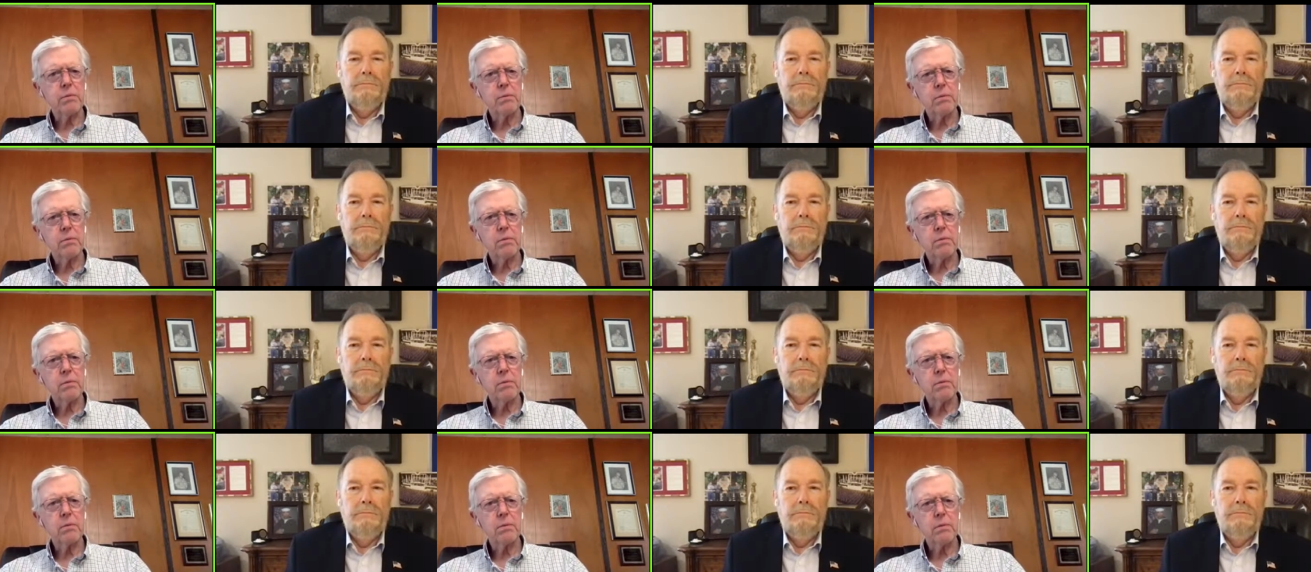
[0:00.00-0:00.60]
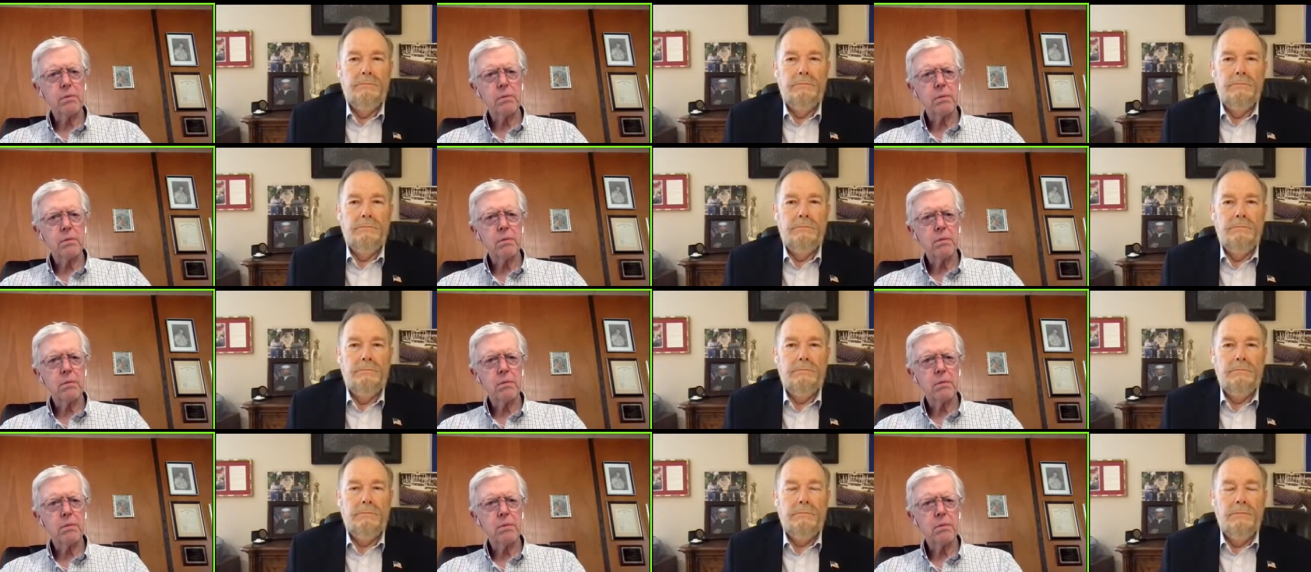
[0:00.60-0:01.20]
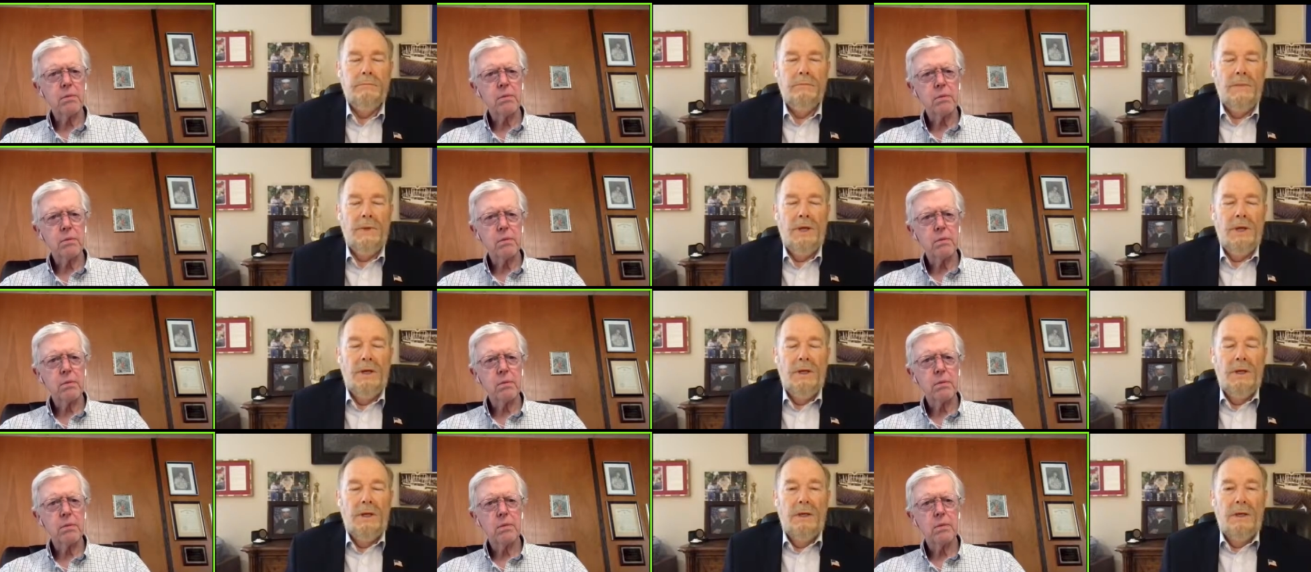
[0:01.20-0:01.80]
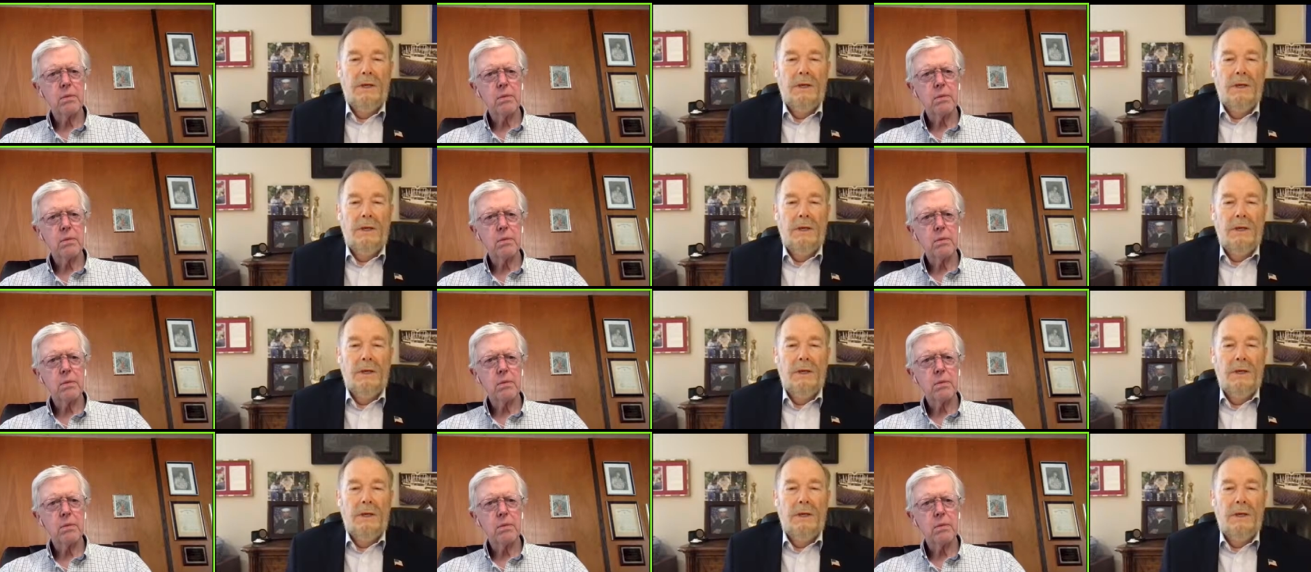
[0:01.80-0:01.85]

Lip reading: [no speech]